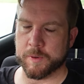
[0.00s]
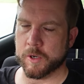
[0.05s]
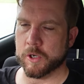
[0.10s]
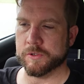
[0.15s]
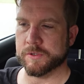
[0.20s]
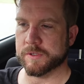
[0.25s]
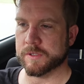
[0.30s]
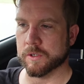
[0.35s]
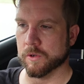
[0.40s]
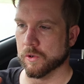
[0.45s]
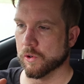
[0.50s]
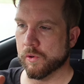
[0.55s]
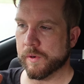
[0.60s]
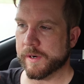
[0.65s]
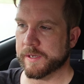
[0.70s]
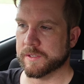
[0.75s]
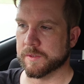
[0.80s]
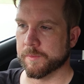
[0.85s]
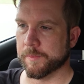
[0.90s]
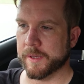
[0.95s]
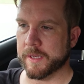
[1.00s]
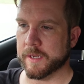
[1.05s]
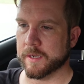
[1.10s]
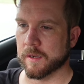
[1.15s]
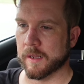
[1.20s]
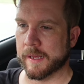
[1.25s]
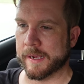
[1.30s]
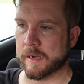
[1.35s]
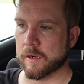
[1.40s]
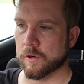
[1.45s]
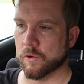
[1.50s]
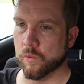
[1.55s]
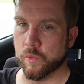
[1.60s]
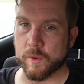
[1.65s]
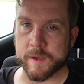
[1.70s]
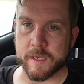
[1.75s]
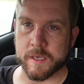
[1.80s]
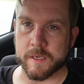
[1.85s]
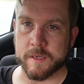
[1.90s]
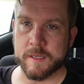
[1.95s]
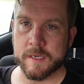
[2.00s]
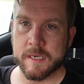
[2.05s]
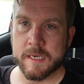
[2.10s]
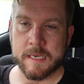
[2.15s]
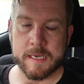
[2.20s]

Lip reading: posts are always a bit, like, weird.